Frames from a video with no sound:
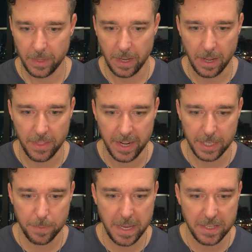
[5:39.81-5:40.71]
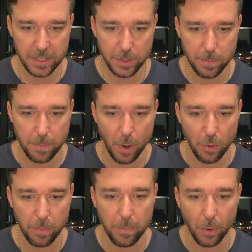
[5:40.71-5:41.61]
The next piece is
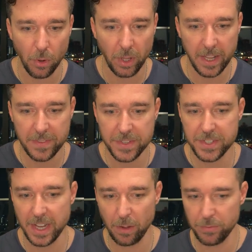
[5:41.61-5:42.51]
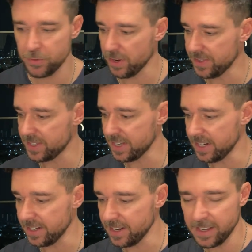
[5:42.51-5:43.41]
both bull and self
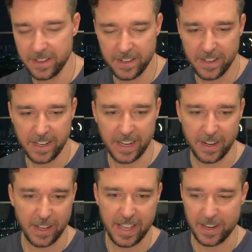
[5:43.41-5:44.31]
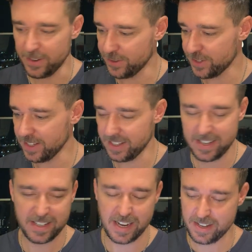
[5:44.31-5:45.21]
transcended. And again,
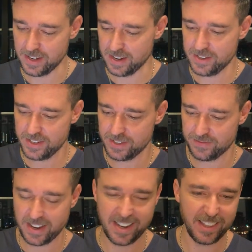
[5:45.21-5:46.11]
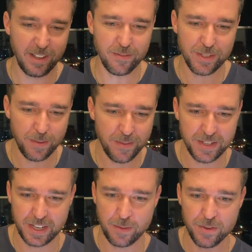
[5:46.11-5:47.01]
I love some of
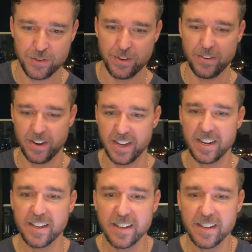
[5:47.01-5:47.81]
this imagery, right?